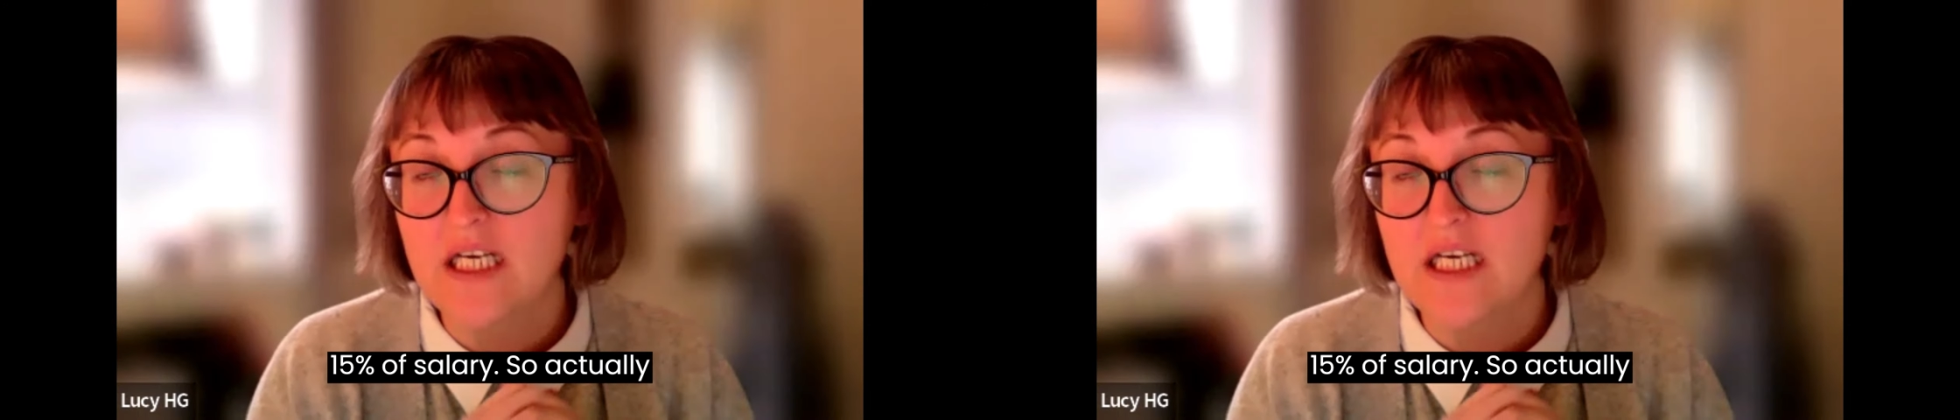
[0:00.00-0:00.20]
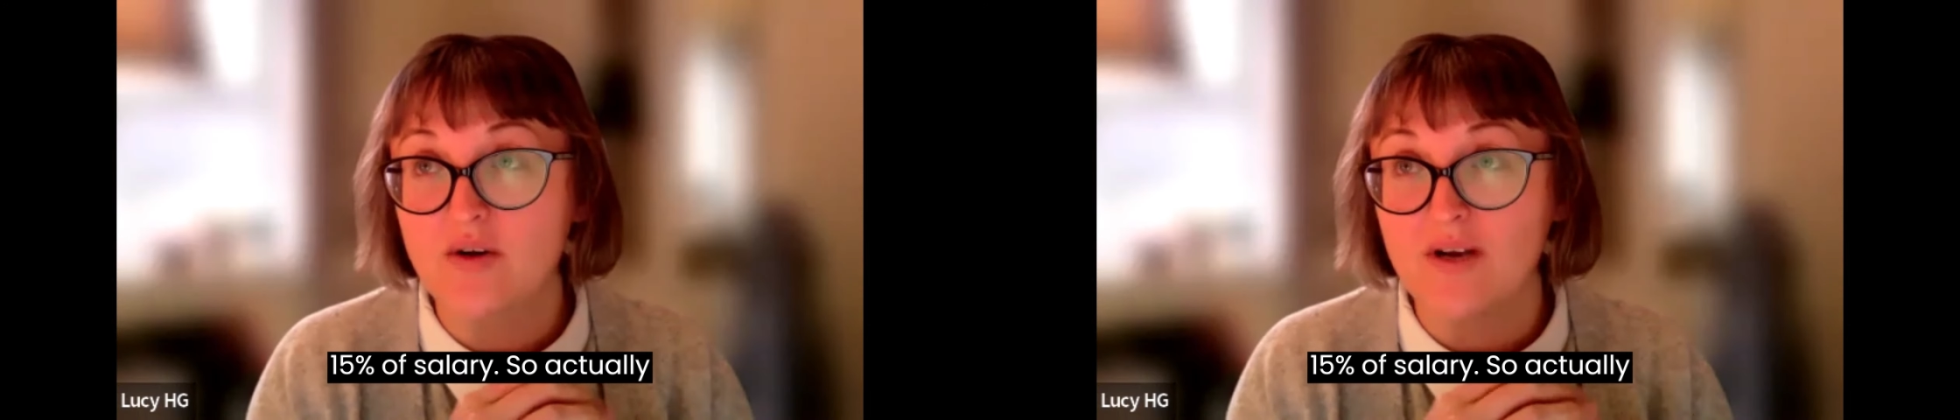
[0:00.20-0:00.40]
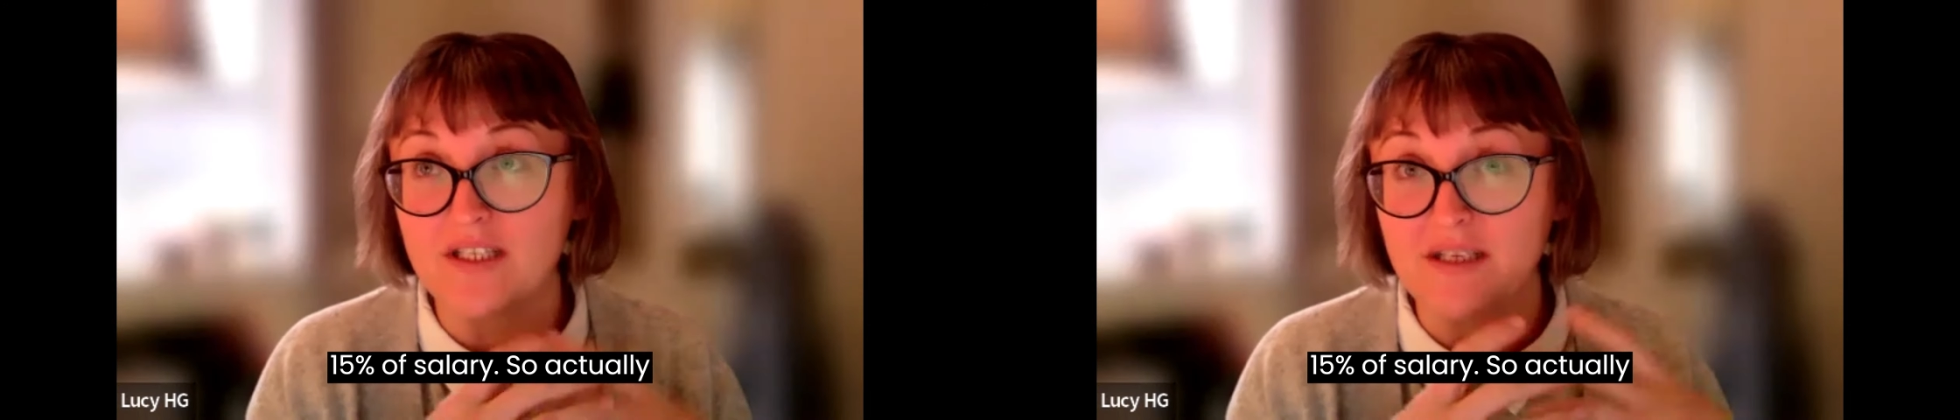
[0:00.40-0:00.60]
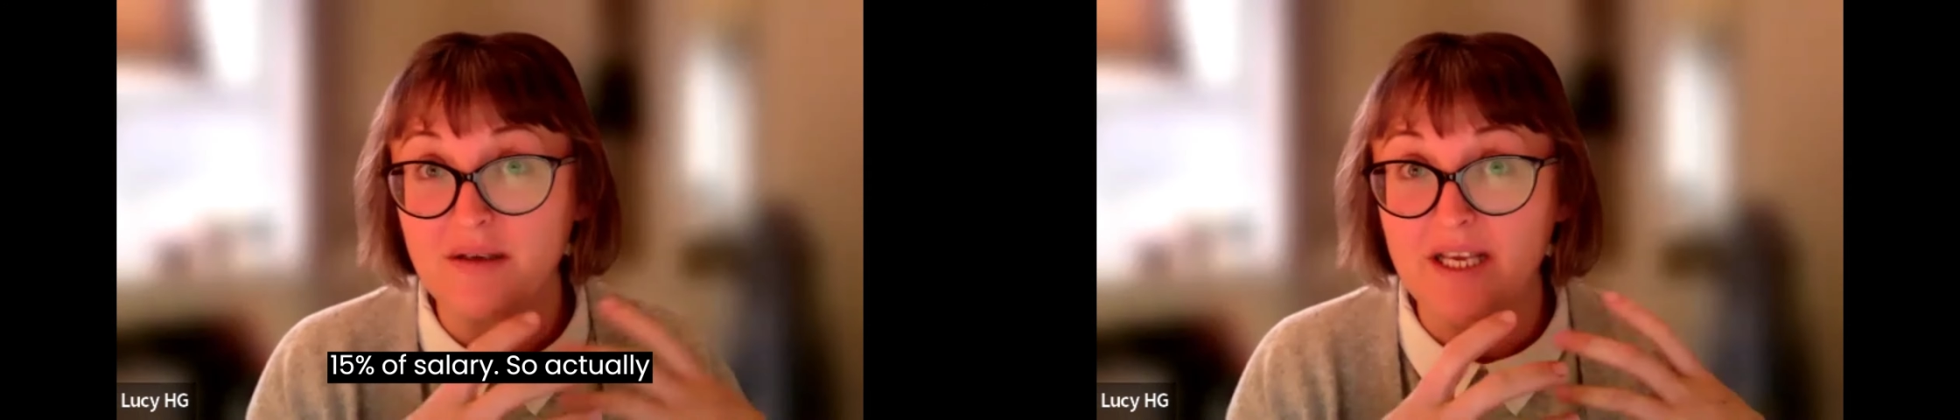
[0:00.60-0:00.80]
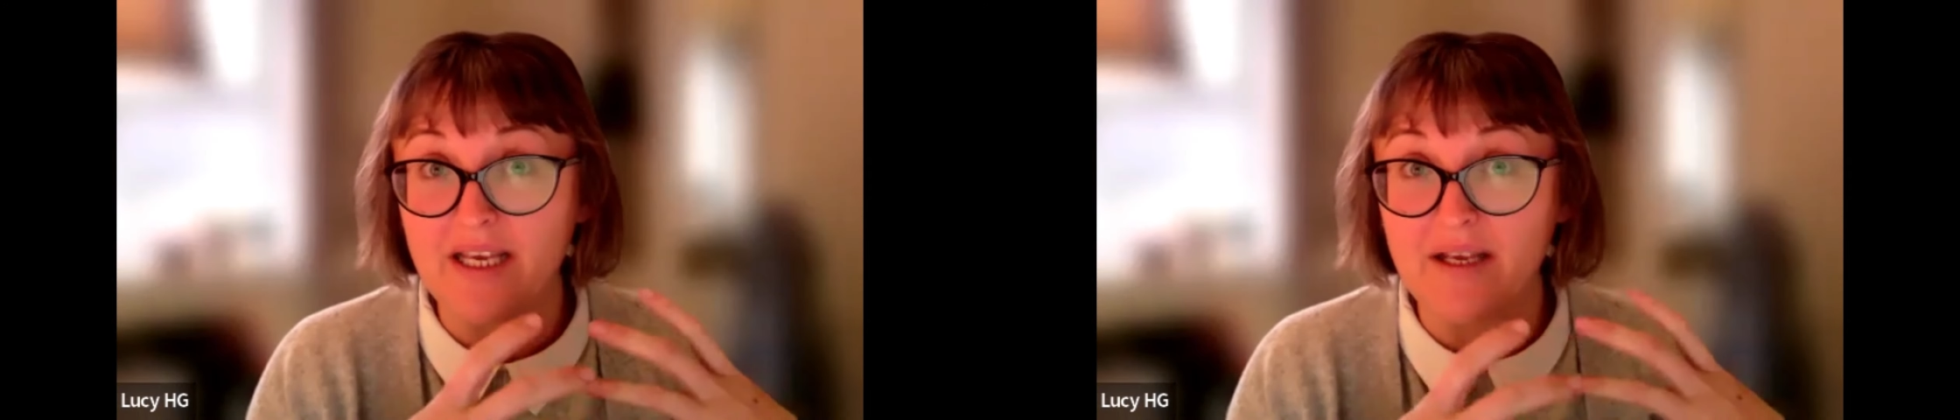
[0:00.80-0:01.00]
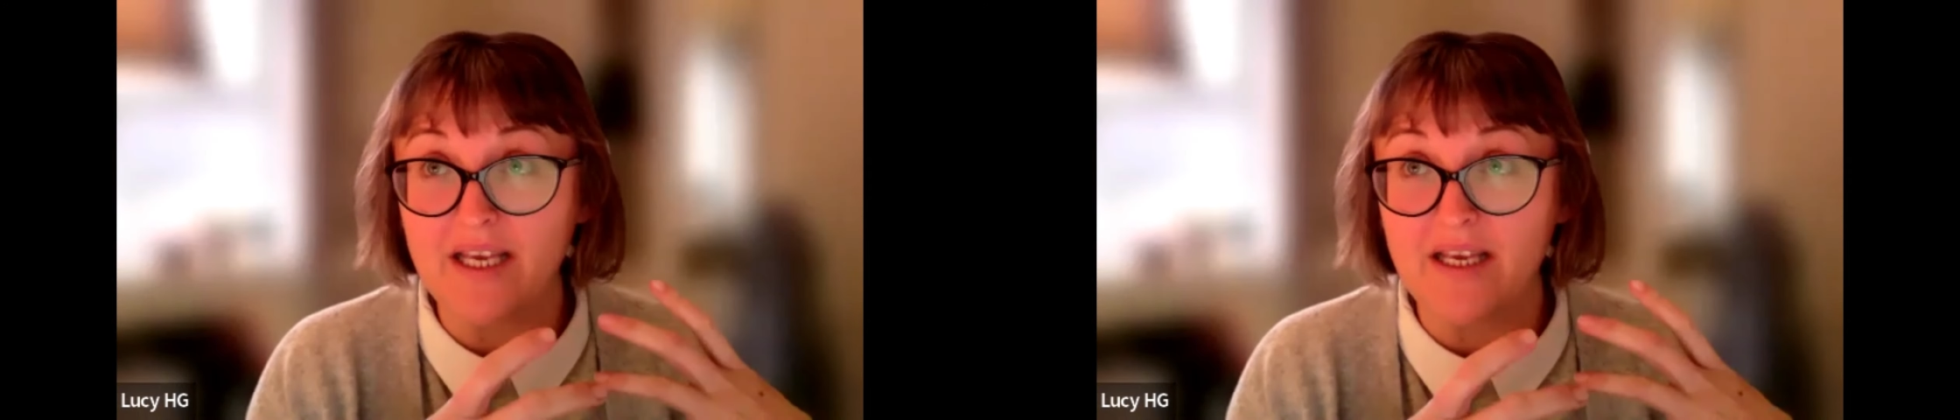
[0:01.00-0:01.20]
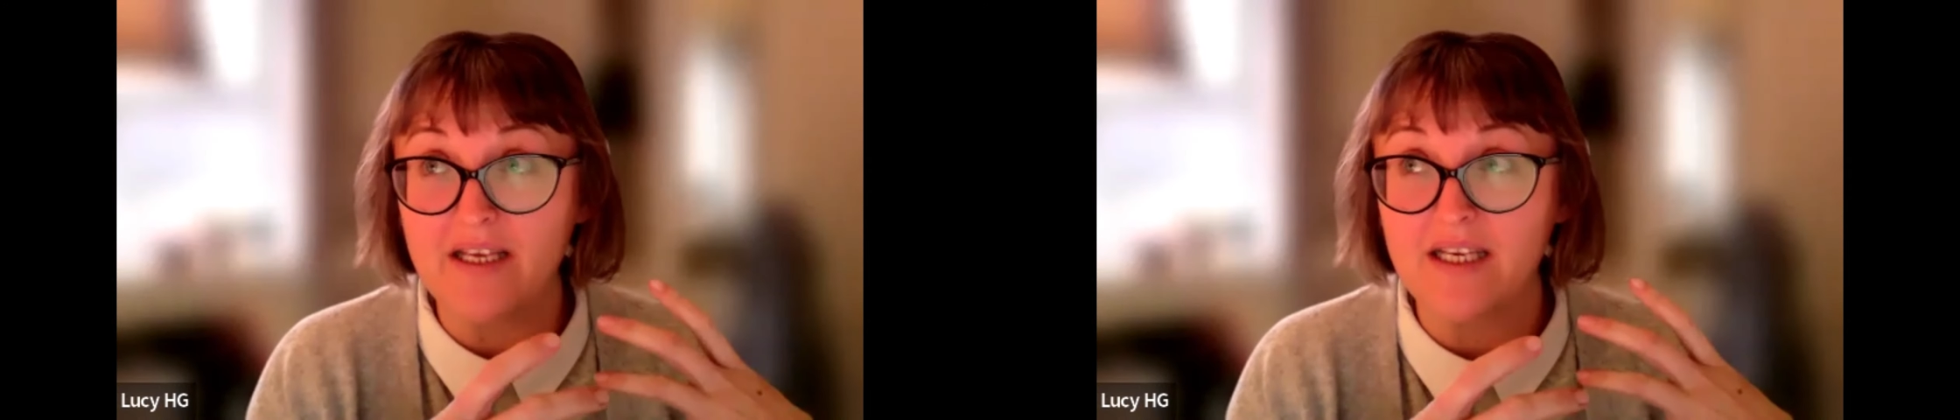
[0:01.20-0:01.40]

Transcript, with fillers: So actually, it, it